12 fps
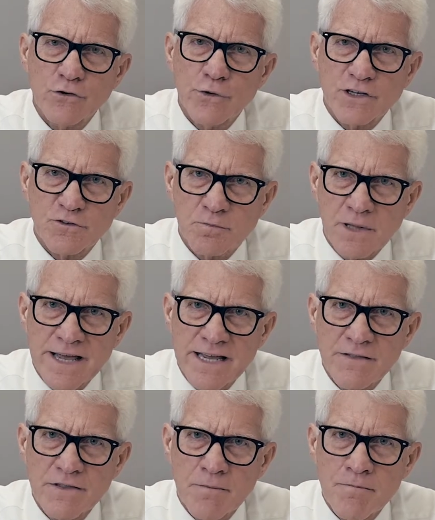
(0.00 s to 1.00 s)
to
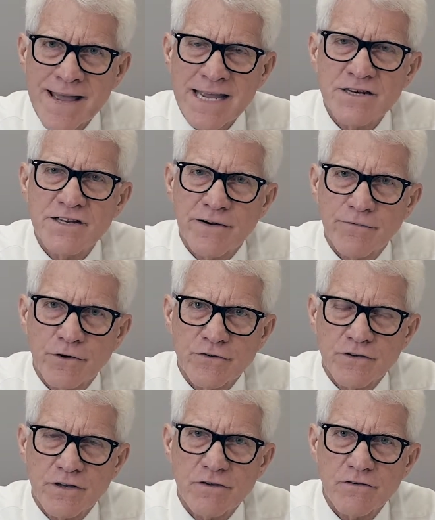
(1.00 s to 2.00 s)
explain the main
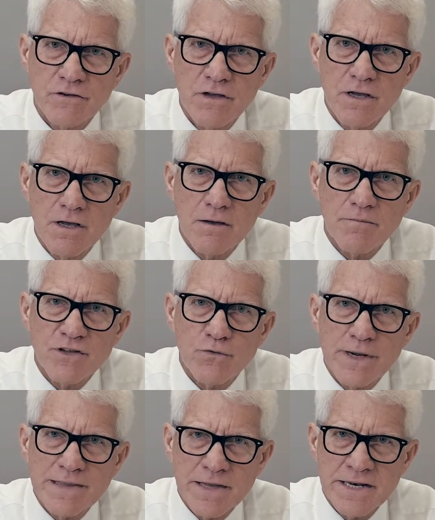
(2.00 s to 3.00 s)
differences
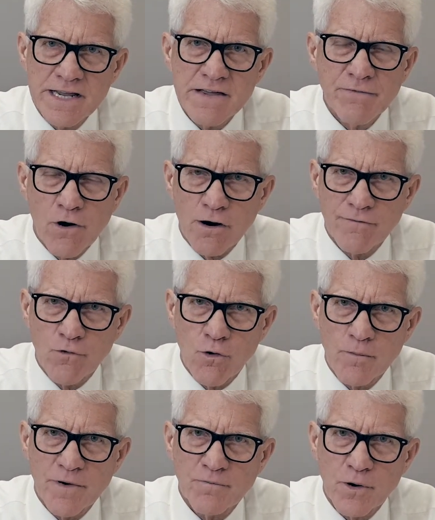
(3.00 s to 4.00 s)
between the NEFAR
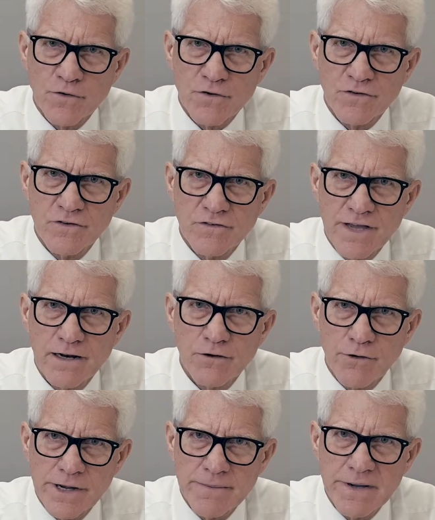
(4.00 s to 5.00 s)
form of purchase and sale
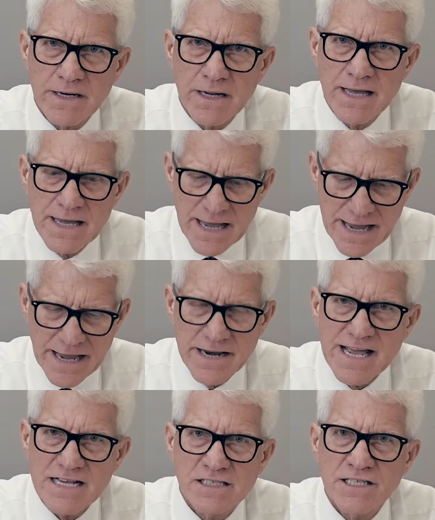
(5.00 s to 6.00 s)
agreement
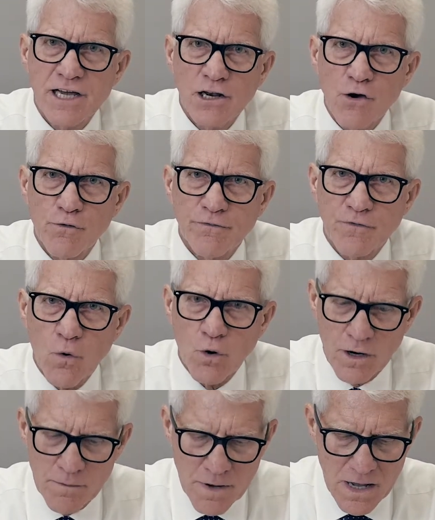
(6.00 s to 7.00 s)
and a Zillow
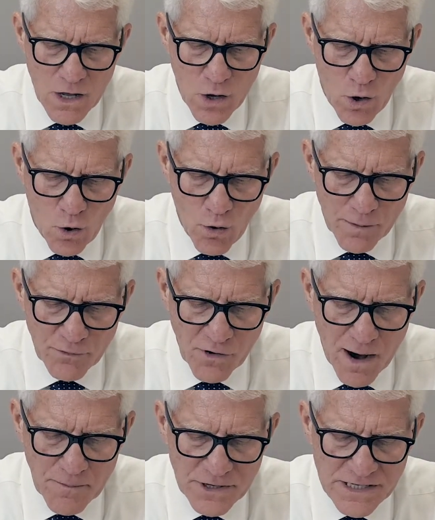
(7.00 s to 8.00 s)
form on
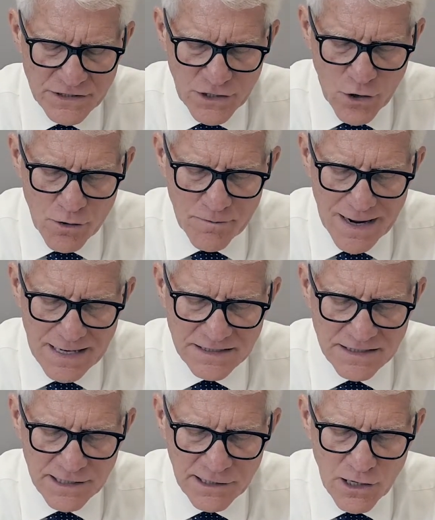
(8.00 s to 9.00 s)
properties owned by
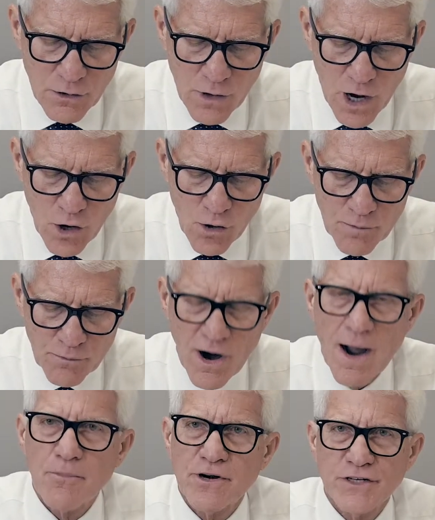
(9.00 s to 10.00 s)
Zillow Home
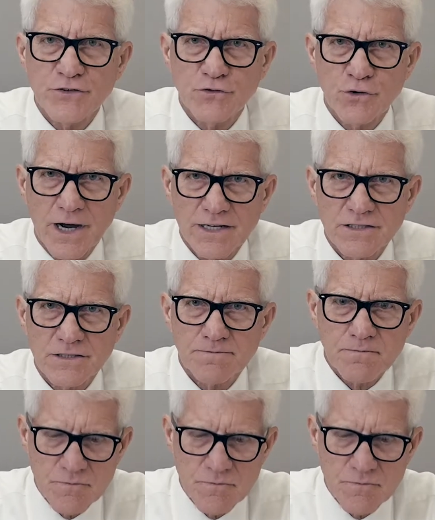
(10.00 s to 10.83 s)
Properties Trust.